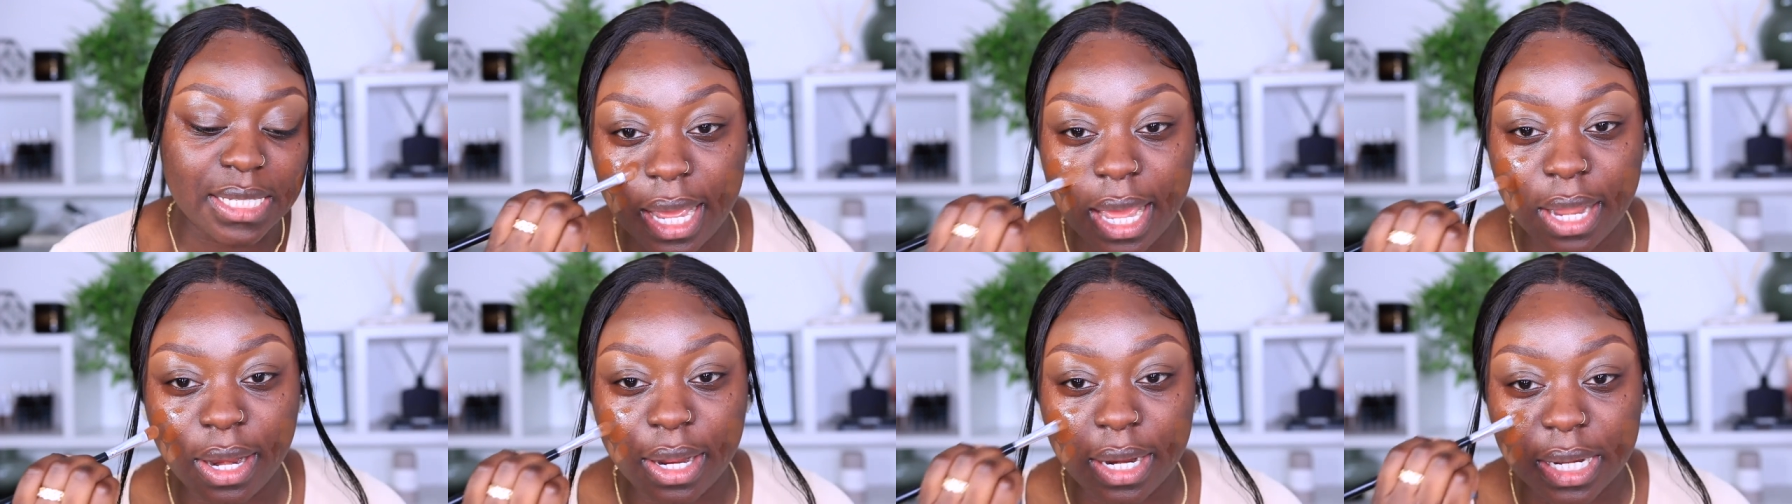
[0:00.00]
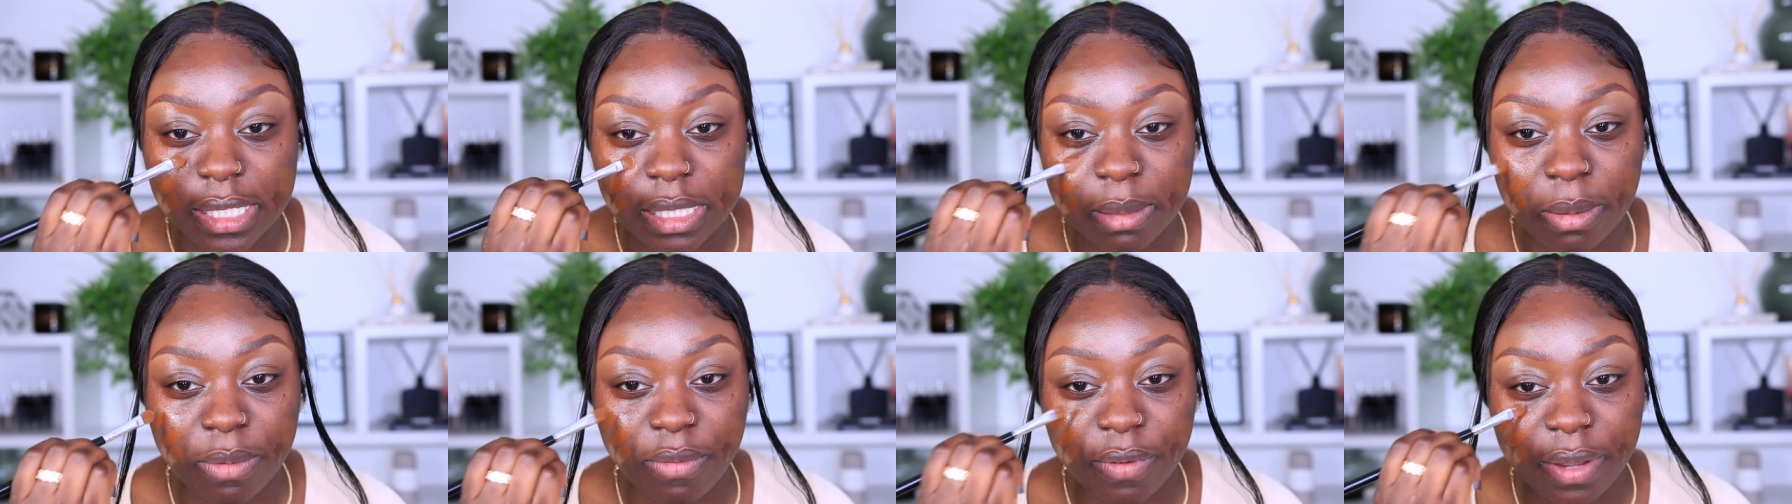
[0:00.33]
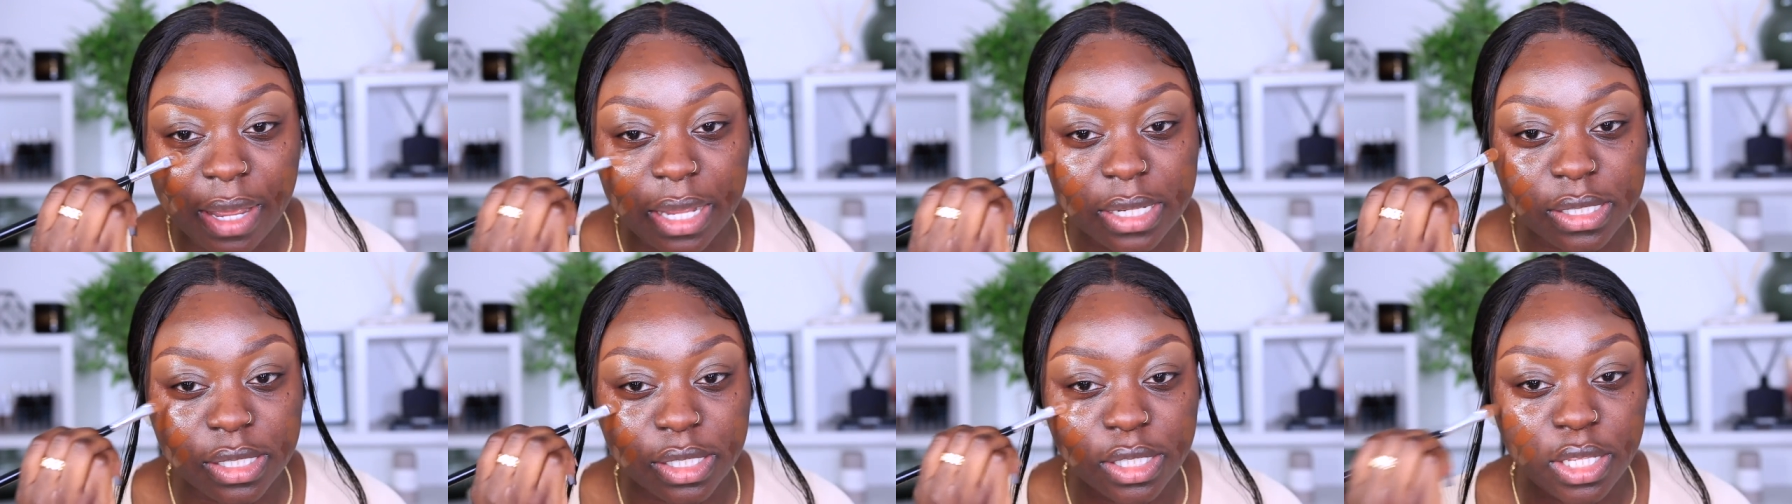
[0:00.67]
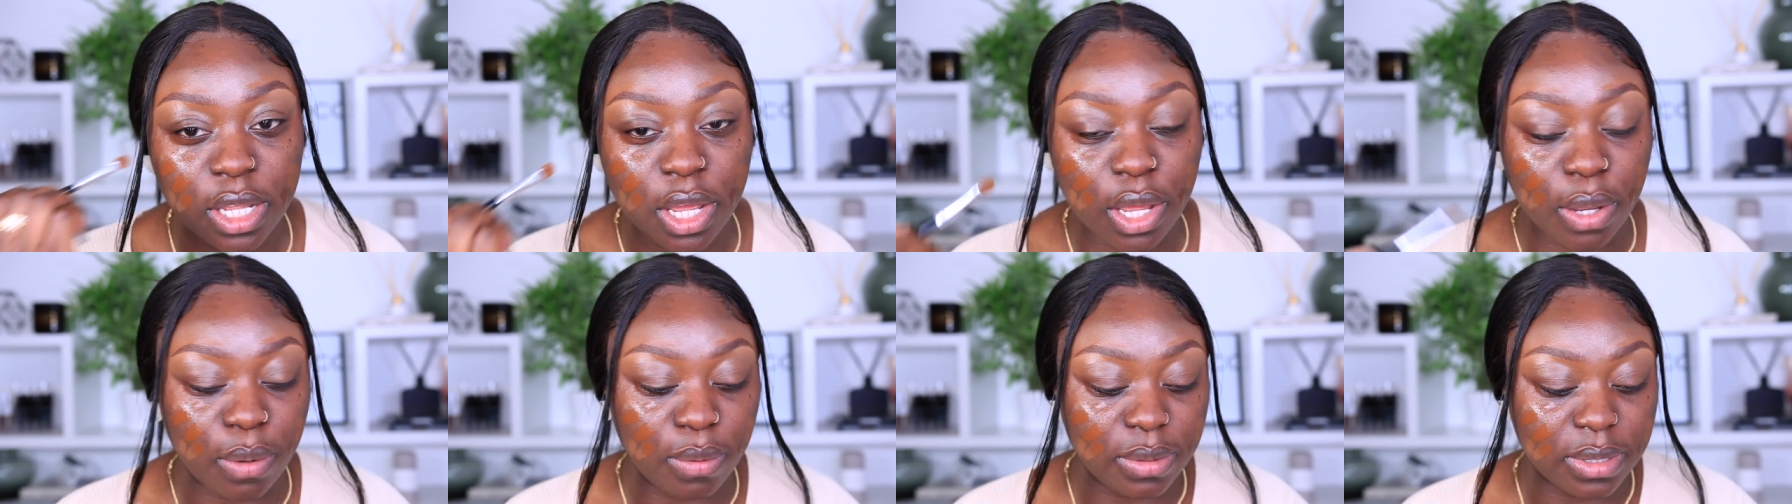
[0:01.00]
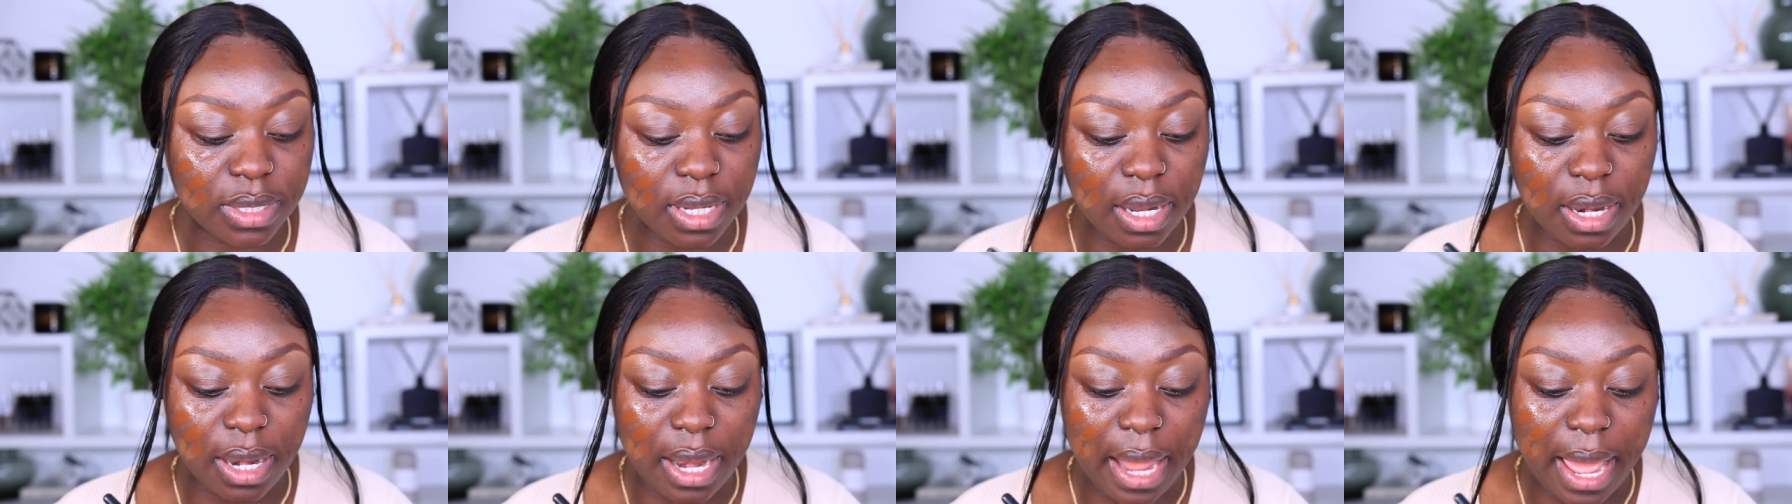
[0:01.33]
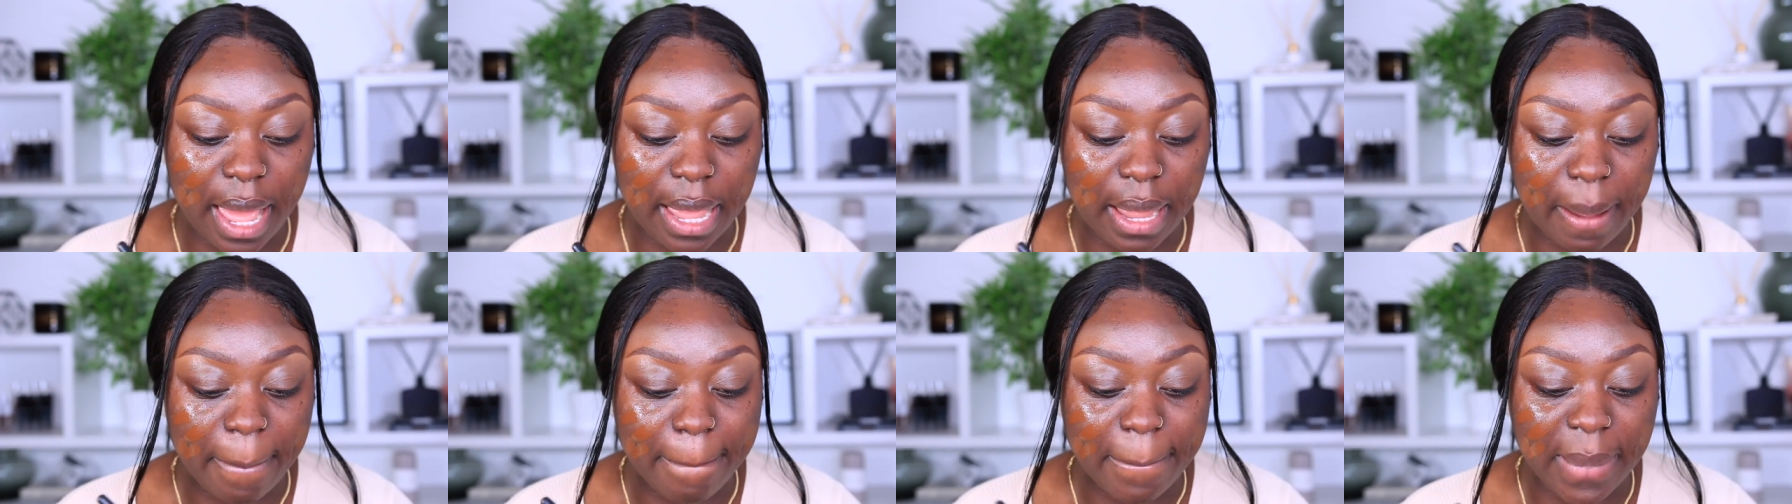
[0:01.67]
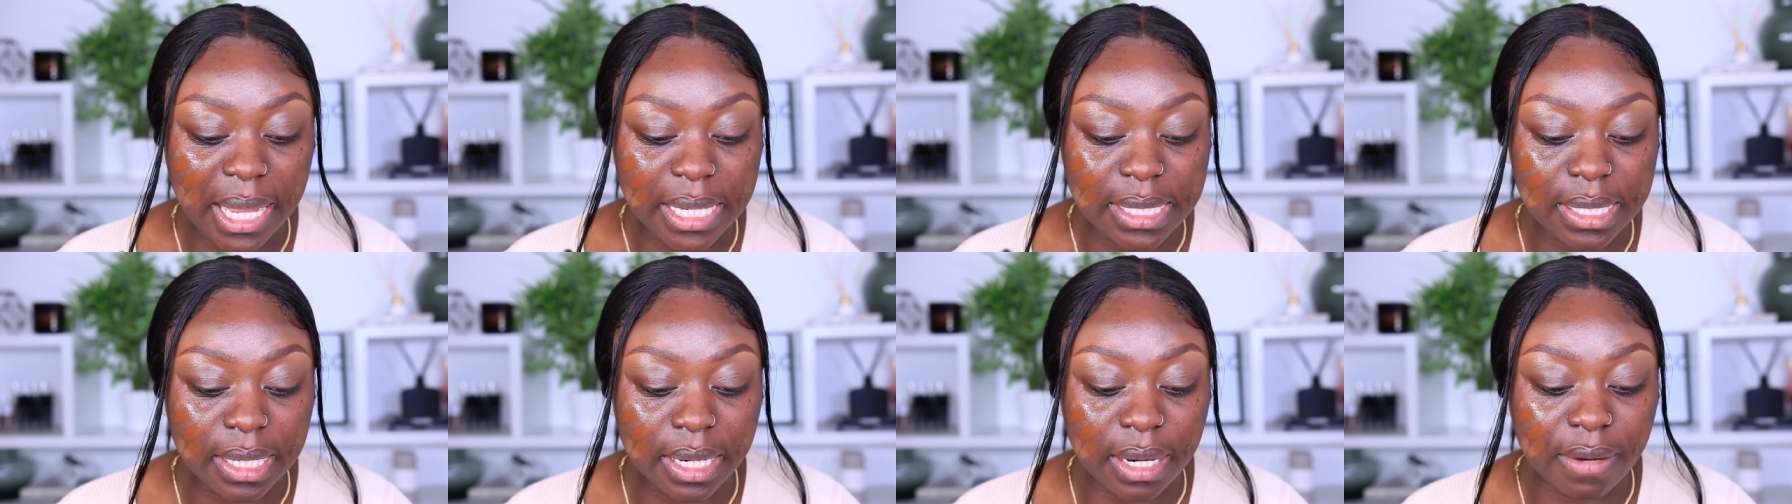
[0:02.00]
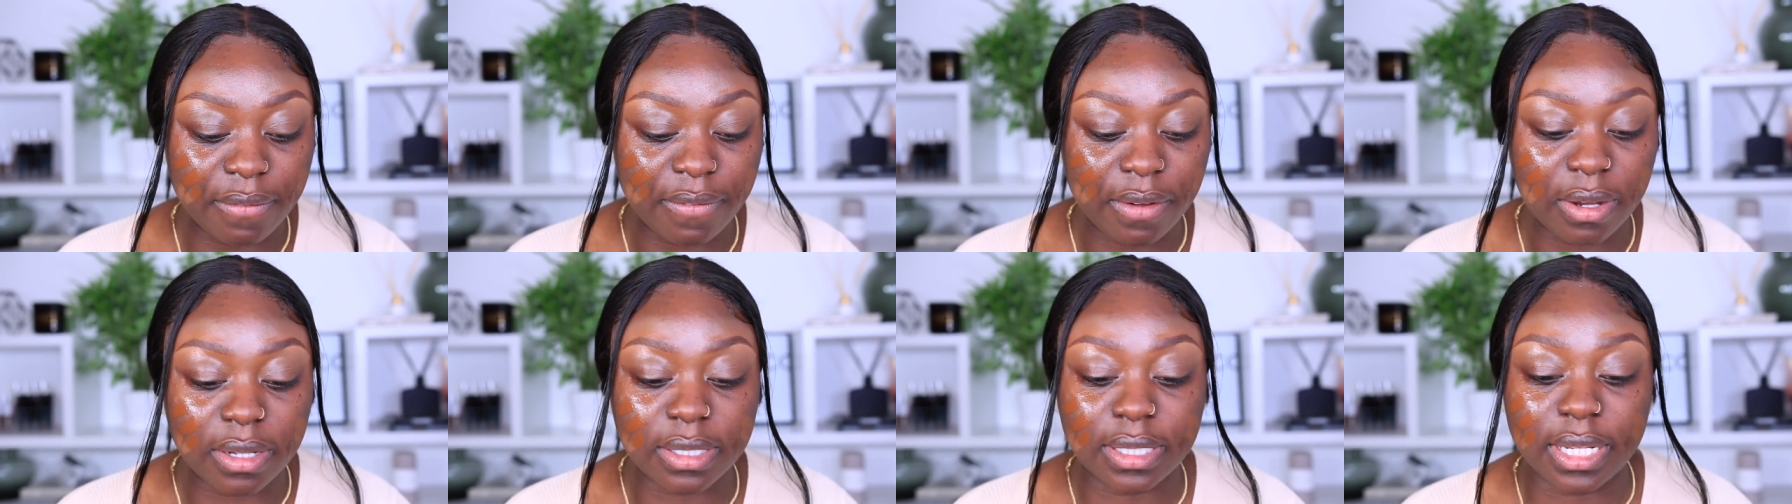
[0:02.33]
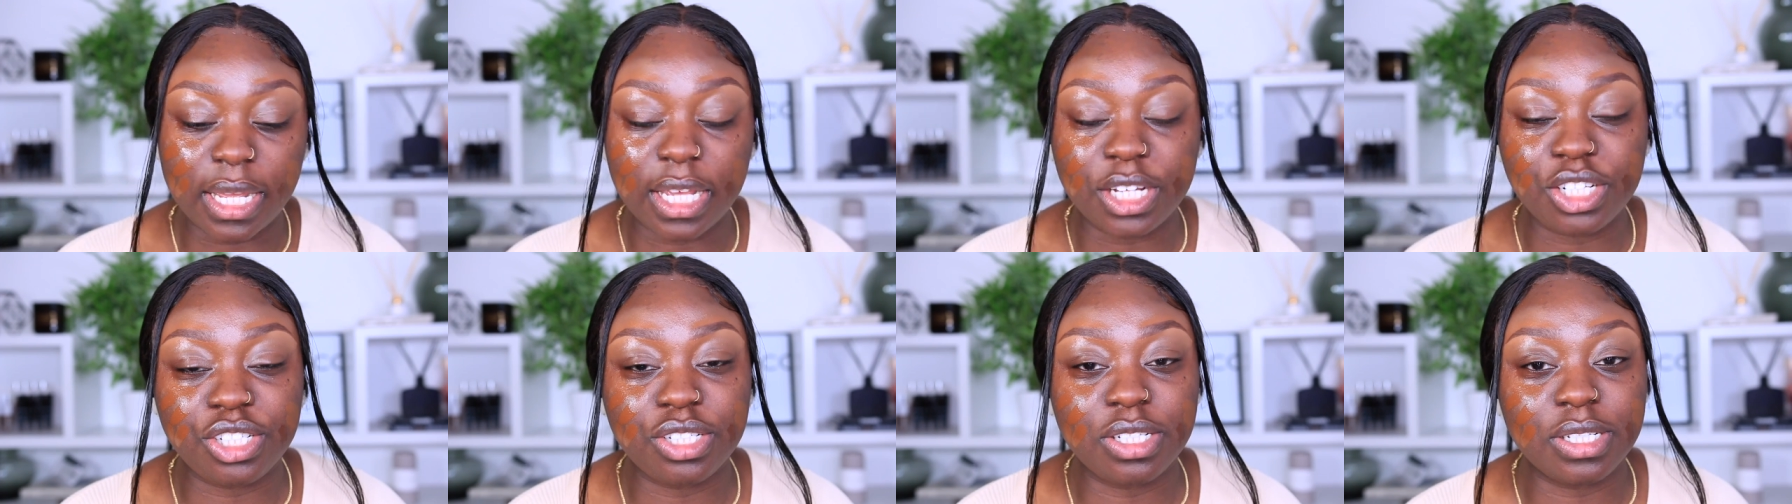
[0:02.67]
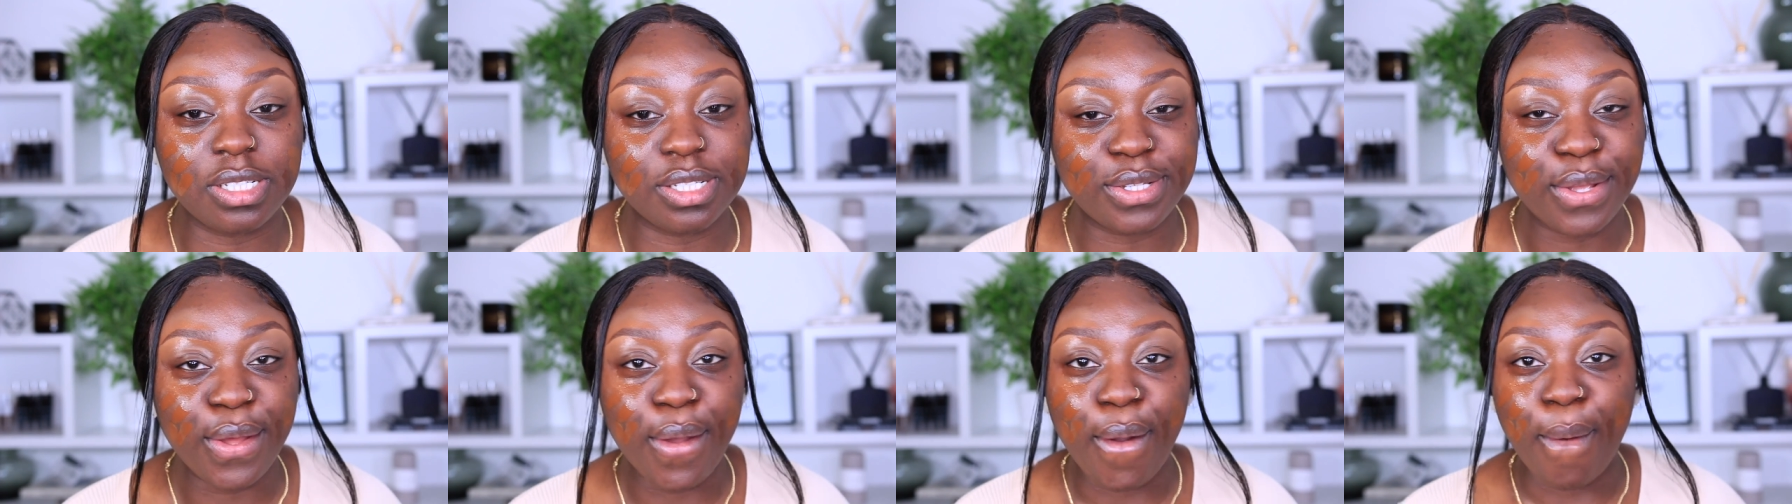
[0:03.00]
I know that some of you guys don't like mixing in foundations,